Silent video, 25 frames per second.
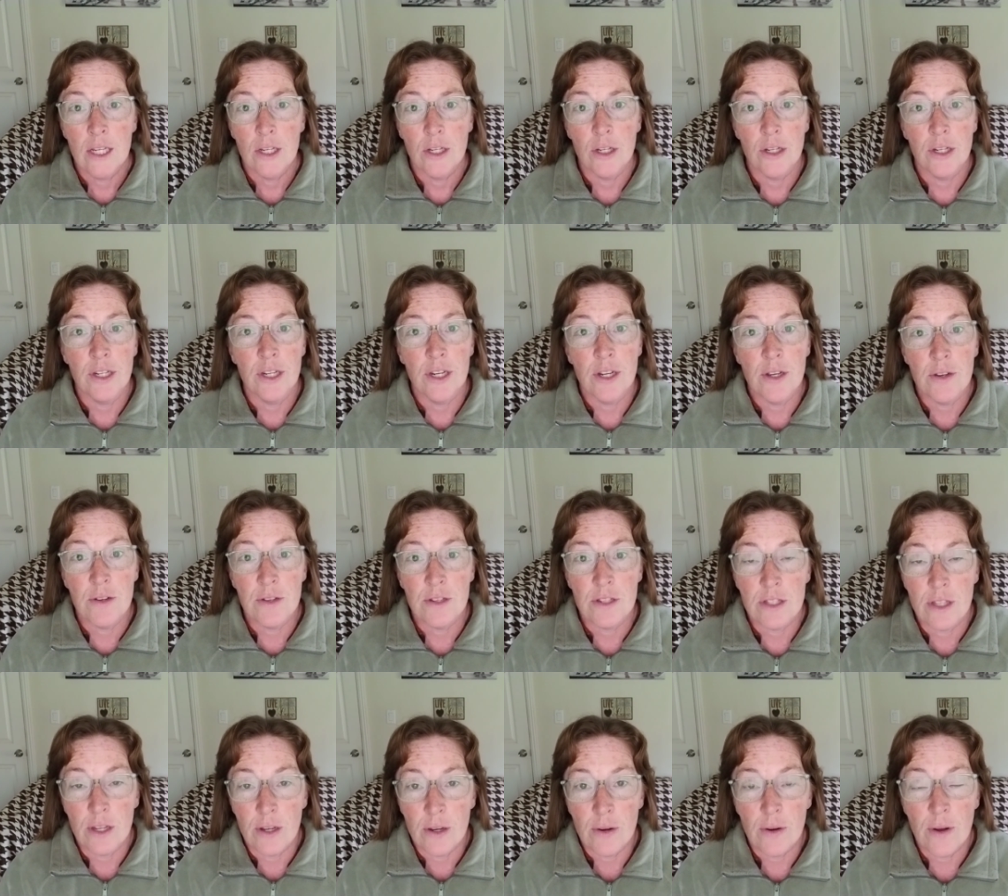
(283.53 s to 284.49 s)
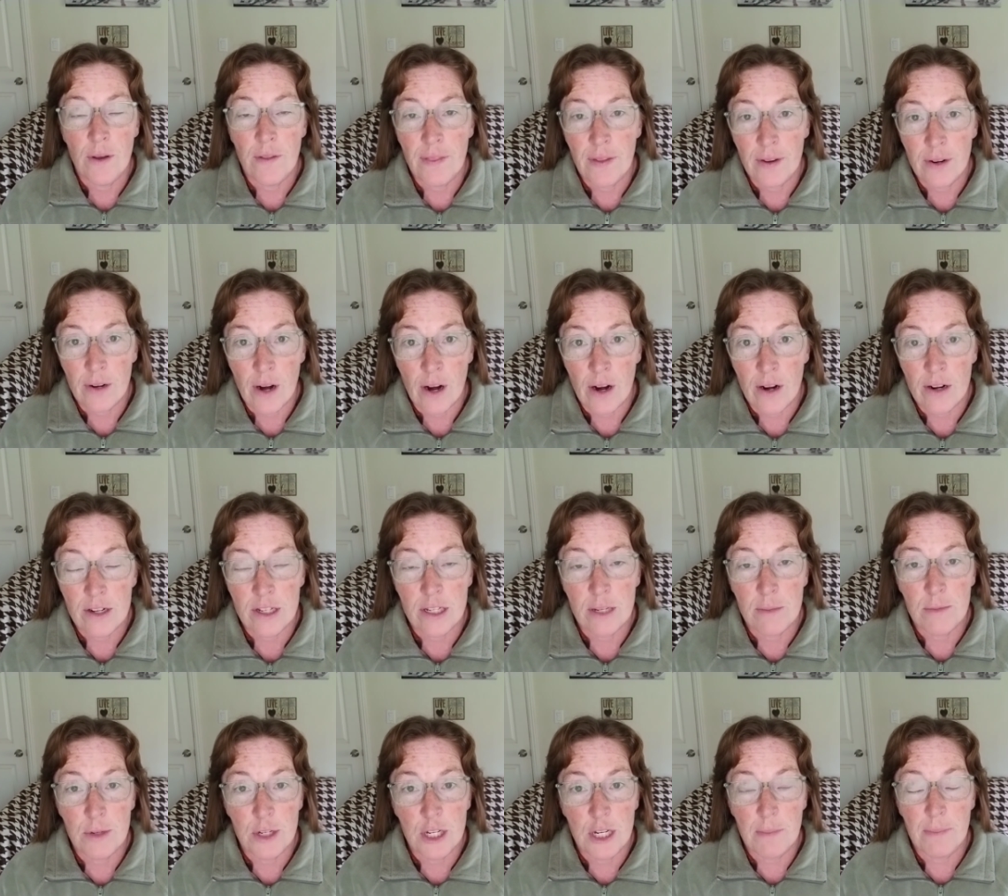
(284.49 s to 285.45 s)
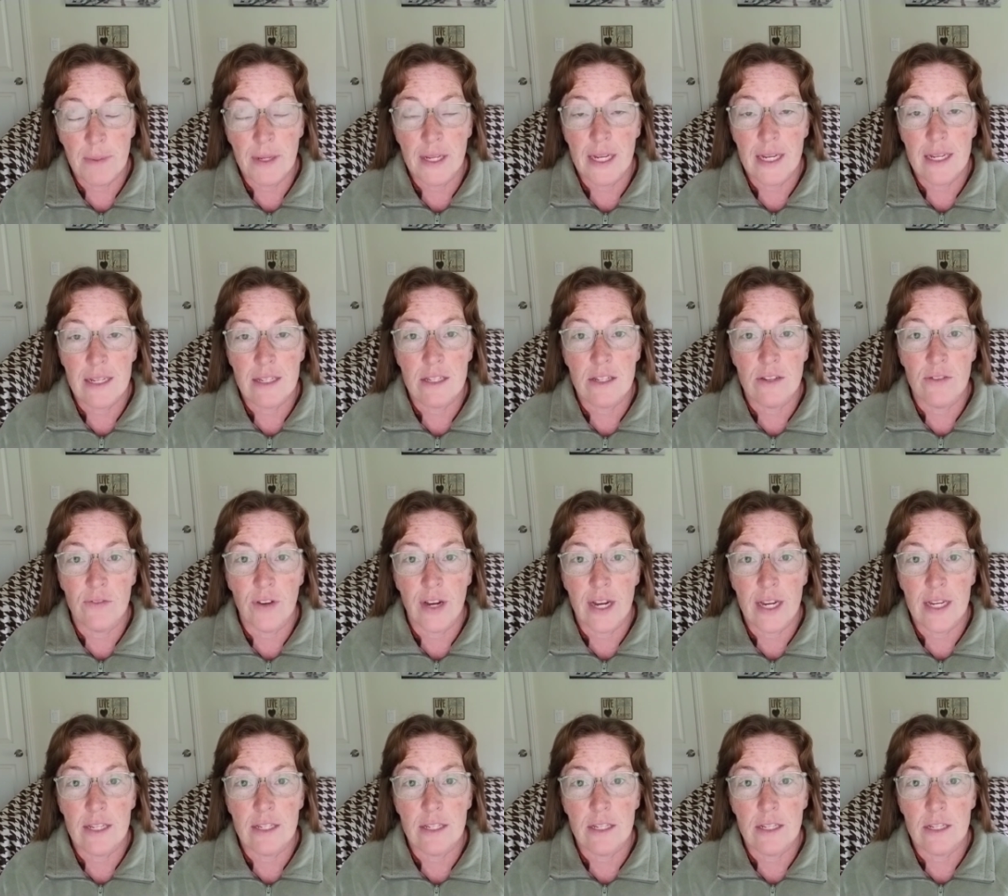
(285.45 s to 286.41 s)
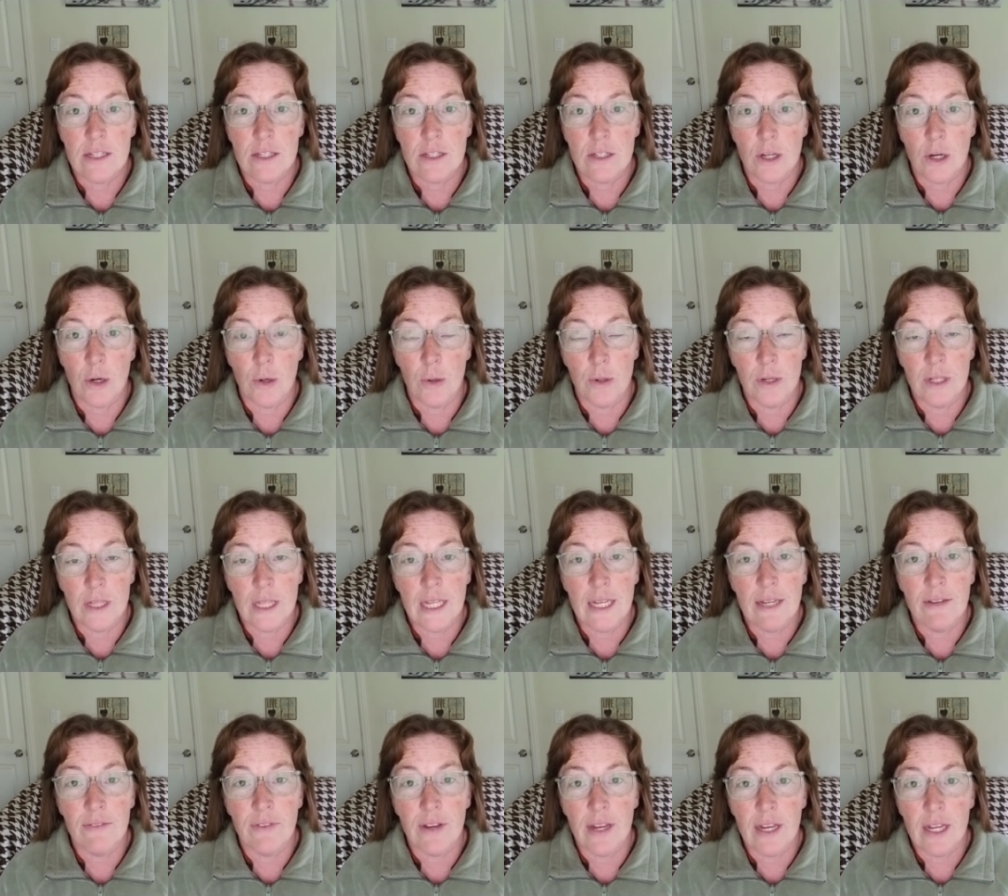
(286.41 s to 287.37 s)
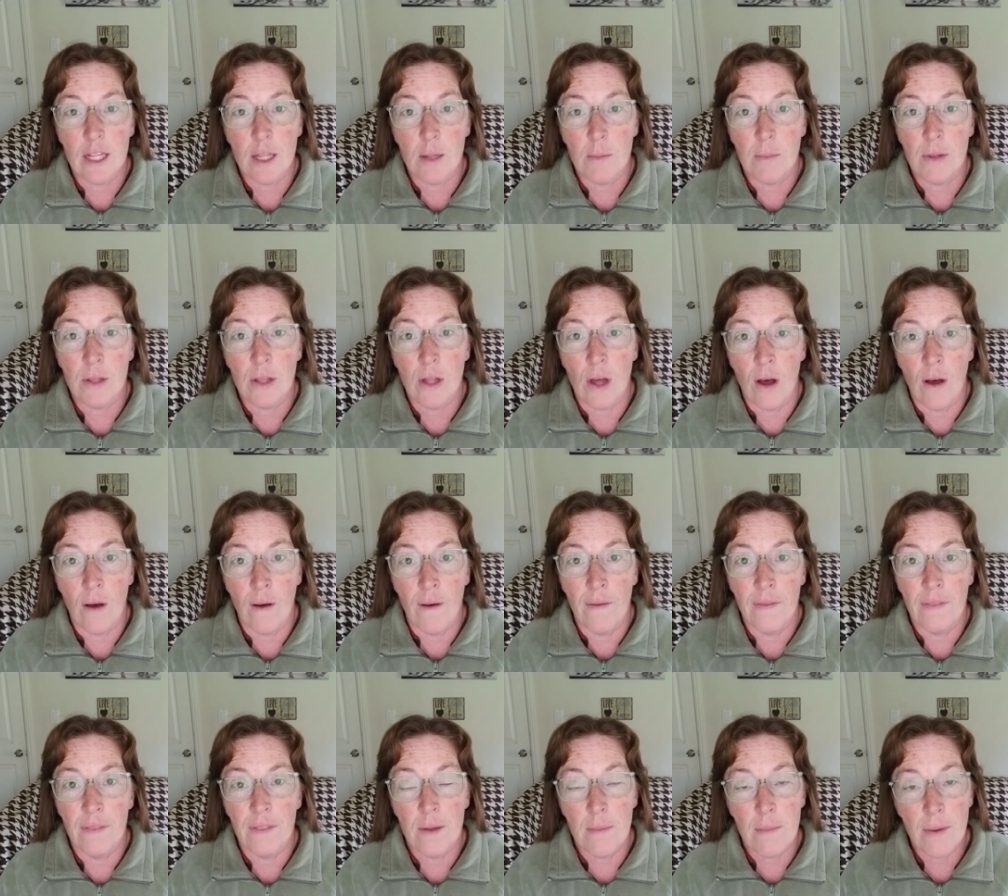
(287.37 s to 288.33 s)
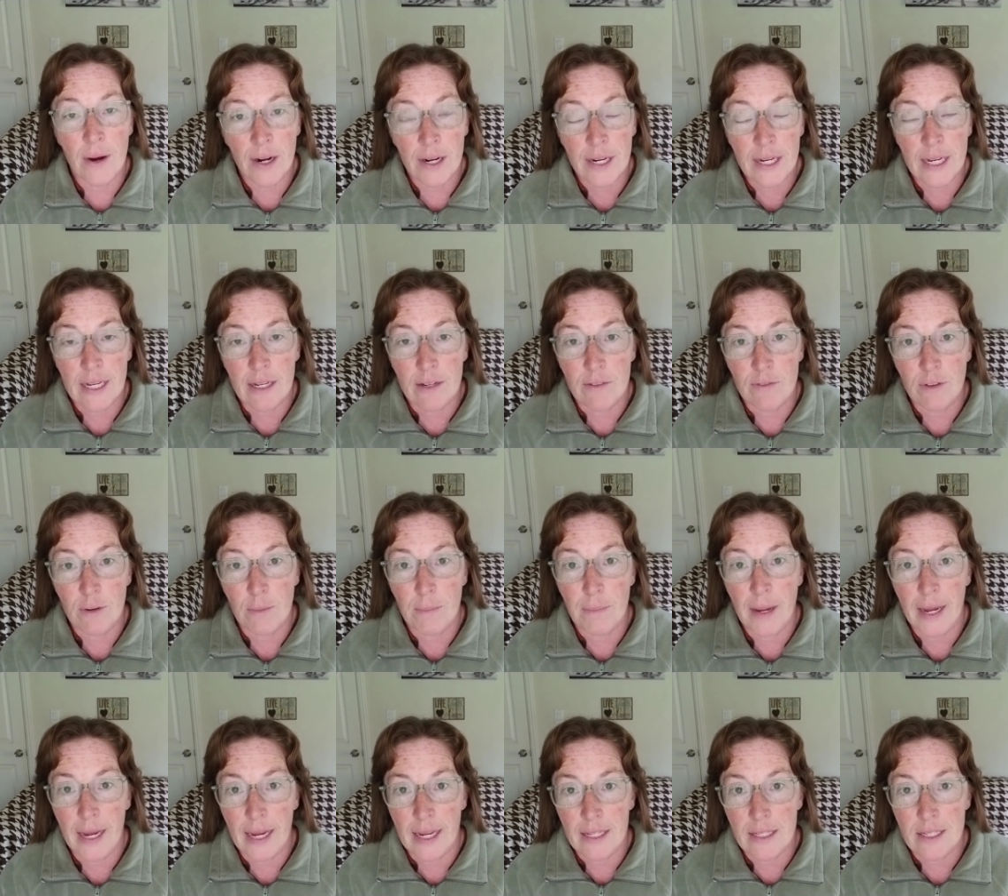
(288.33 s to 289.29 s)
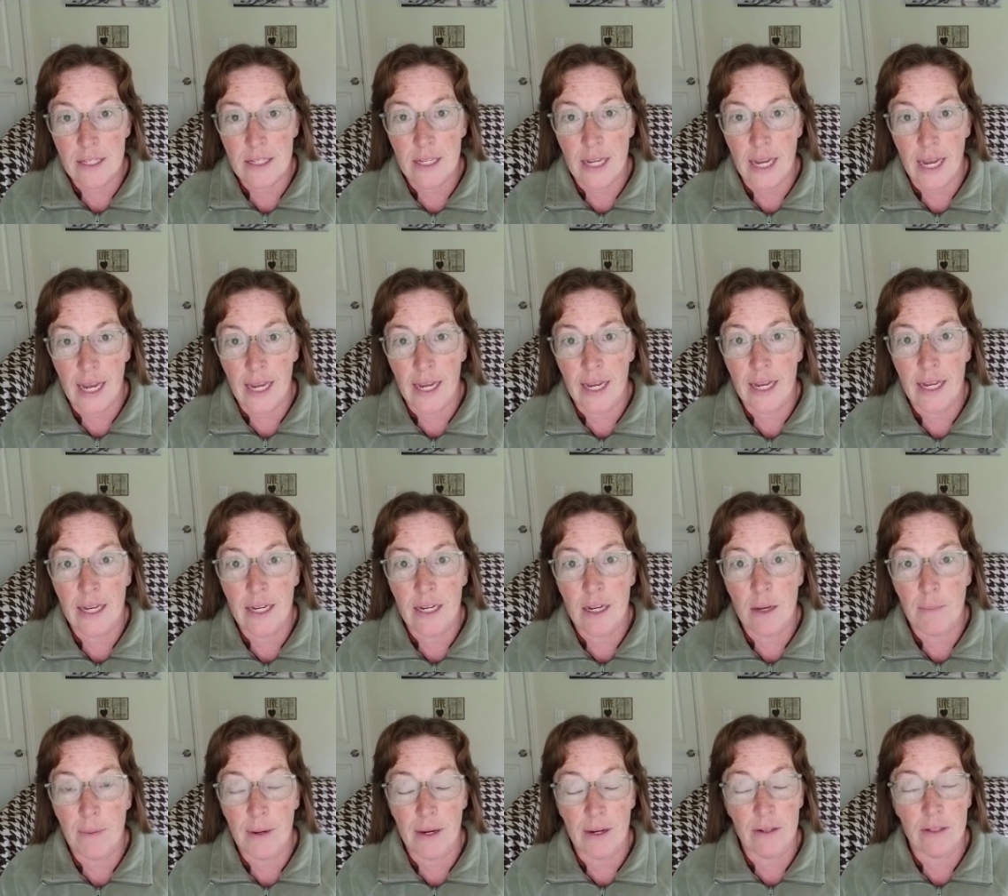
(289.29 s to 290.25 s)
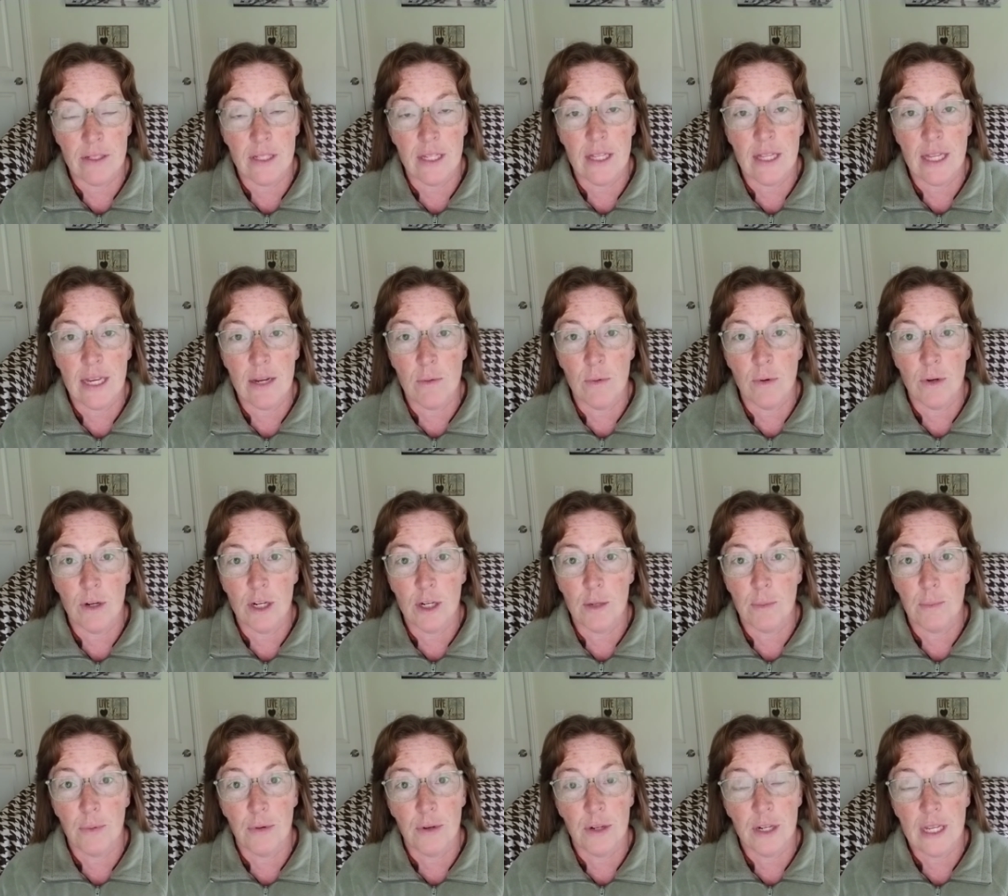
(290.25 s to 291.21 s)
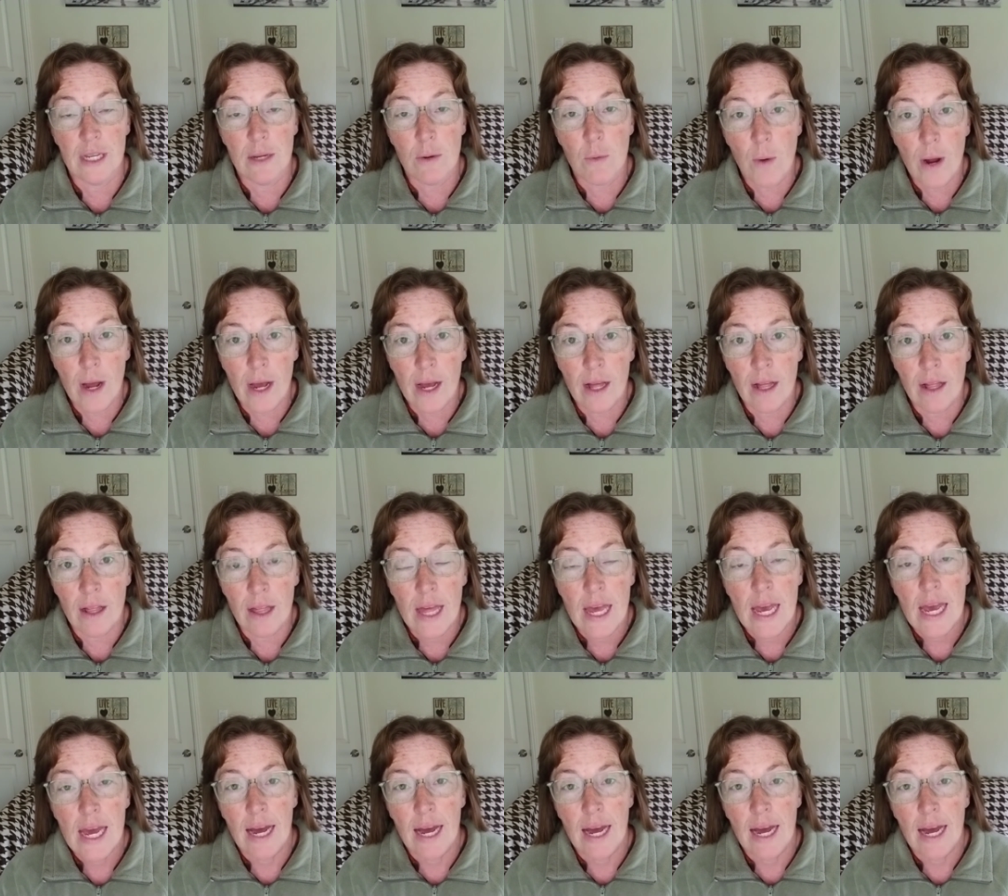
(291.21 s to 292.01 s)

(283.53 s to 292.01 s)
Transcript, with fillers: Good news though, there are some GPS devices currently available on the market for pets, and apparently they work pretty well.